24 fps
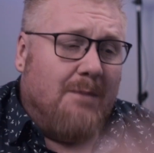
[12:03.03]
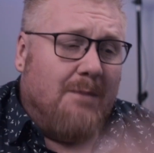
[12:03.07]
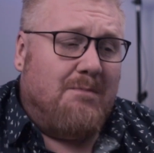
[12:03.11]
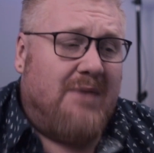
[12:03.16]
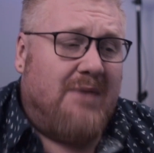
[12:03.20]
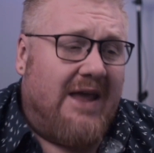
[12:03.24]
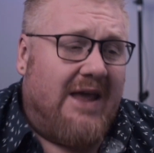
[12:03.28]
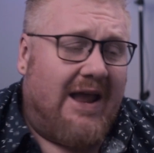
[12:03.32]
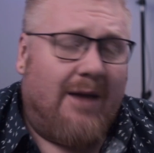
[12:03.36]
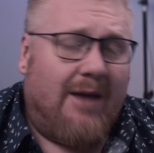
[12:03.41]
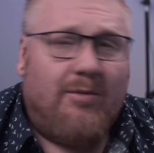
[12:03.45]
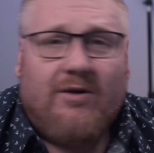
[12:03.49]

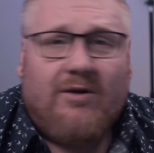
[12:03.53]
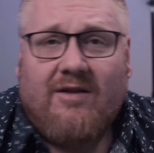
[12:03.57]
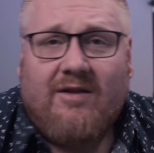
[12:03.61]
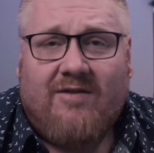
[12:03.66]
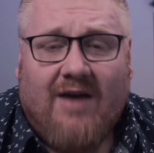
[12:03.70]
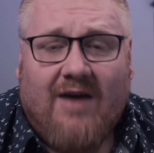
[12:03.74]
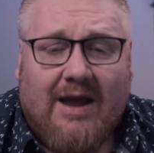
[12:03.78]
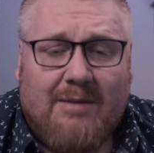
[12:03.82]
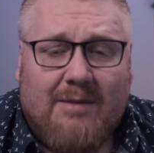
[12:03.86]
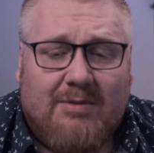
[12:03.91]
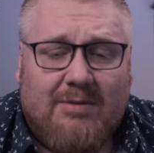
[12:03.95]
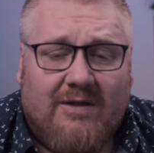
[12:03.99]
Being able to
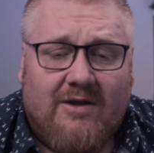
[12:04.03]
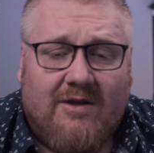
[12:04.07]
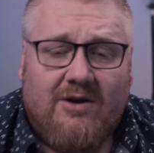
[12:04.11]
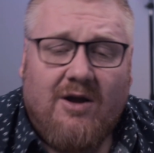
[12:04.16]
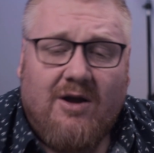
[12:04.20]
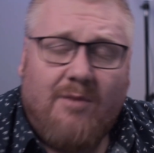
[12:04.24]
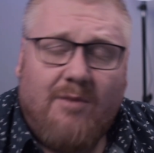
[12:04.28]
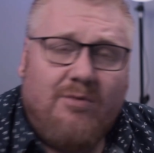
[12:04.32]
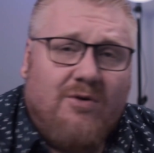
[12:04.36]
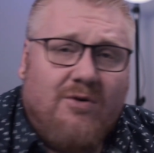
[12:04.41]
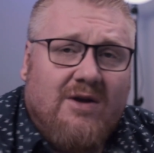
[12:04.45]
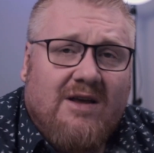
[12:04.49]
type in the
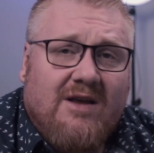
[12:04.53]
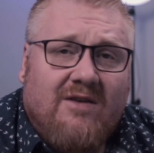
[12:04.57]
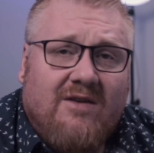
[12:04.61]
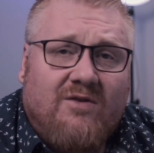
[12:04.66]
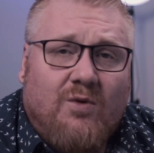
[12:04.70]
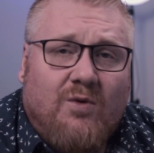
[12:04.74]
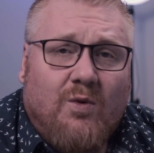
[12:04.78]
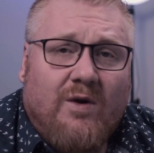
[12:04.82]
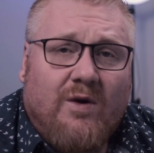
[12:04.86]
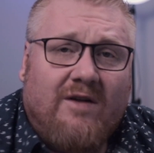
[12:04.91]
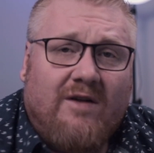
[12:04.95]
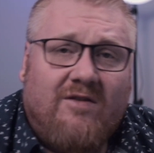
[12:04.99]
number is
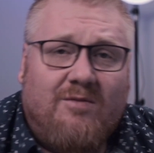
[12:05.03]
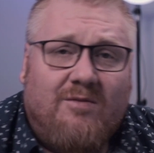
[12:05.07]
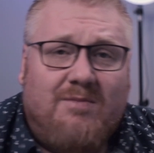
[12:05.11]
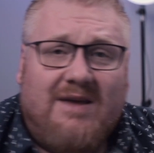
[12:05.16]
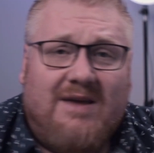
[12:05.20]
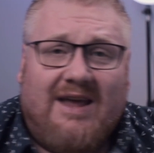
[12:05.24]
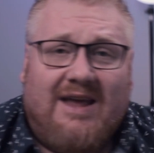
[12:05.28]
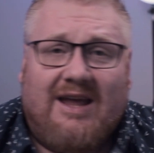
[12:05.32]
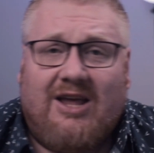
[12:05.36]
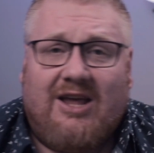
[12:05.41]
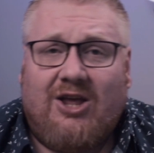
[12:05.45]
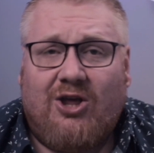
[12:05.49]
going to
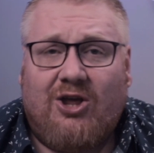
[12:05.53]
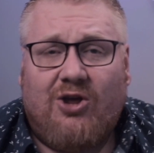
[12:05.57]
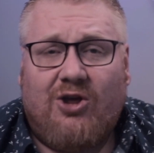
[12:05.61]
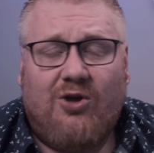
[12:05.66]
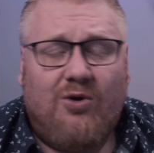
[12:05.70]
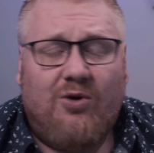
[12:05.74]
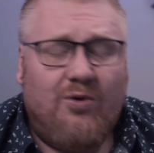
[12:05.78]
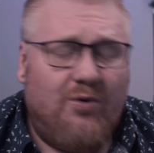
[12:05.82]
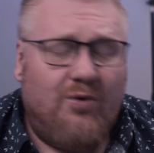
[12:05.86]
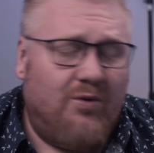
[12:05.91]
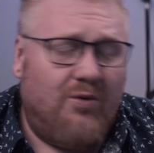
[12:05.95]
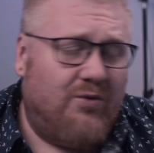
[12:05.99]
be a
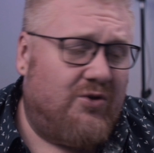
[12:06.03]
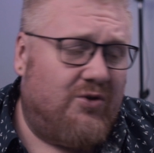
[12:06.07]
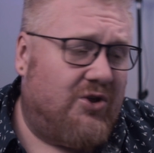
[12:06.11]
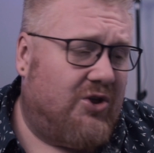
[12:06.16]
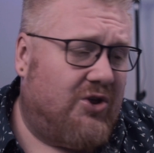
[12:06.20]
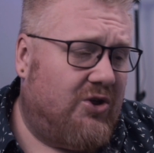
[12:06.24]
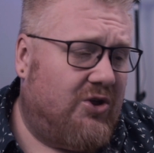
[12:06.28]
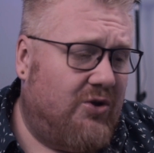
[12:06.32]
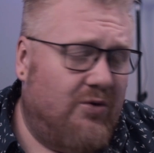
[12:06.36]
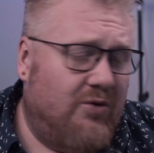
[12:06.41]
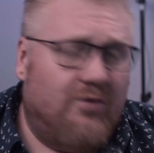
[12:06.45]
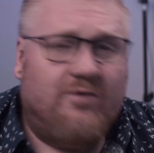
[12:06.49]
huge,
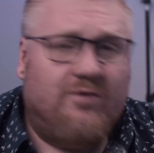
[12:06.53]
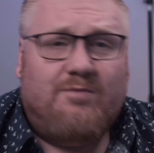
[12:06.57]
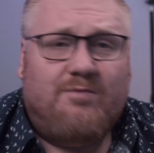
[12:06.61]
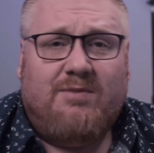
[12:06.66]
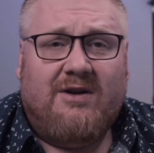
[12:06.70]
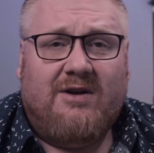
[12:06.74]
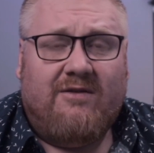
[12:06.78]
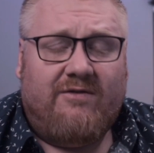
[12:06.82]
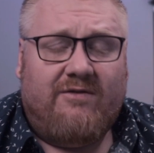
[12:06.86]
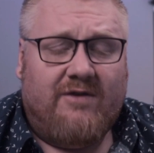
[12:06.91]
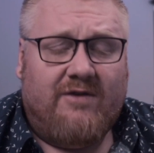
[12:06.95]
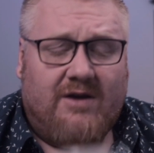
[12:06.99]
huge
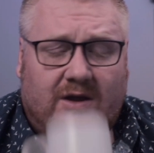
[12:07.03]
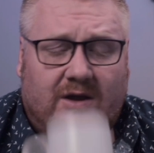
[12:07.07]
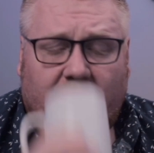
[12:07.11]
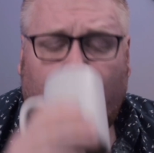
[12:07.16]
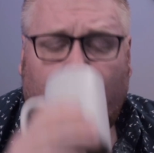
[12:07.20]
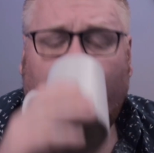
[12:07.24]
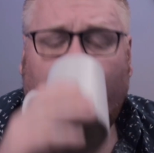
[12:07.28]
benefit.